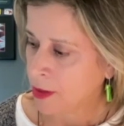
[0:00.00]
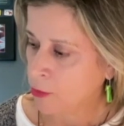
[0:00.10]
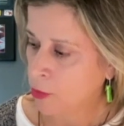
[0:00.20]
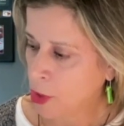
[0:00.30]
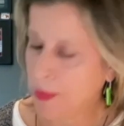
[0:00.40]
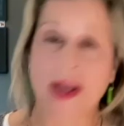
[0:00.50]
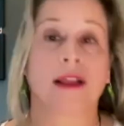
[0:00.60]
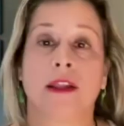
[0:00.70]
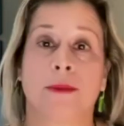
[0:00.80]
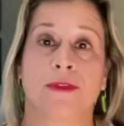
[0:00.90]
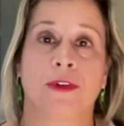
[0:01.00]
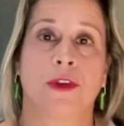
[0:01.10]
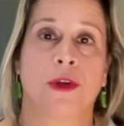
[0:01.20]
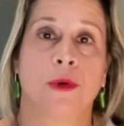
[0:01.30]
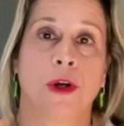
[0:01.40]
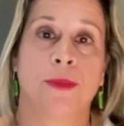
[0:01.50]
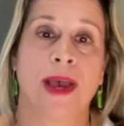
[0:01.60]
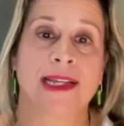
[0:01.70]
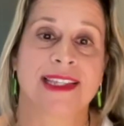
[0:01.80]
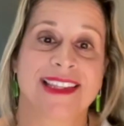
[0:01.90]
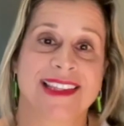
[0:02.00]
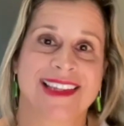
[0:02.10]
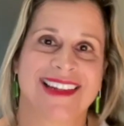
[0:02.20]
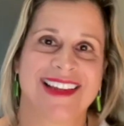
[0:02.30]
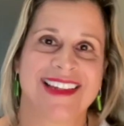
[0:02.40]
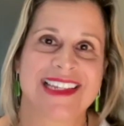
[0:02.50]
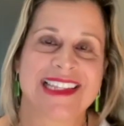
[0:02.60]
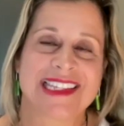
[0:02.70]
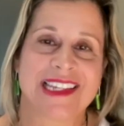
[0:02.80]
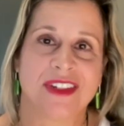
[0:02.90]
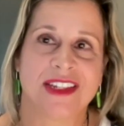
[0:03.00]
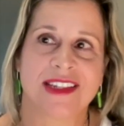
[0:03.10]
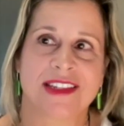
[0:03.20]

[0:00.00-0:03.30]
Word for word: we'll go back a little bit further. We'll go back to the 1970s.